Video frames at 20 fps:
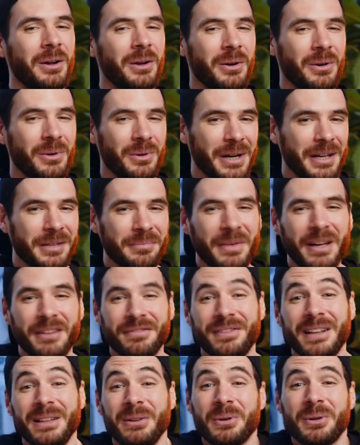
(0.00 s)
Alright my
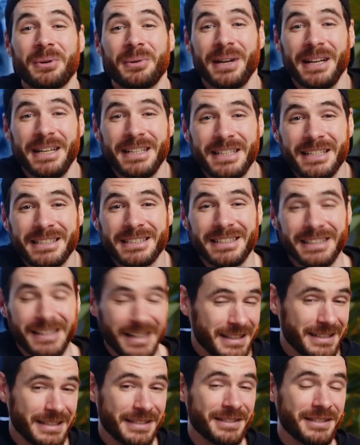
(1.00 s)
fellow creators,
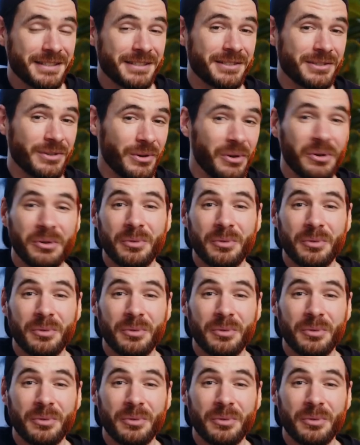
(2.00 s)
let's talk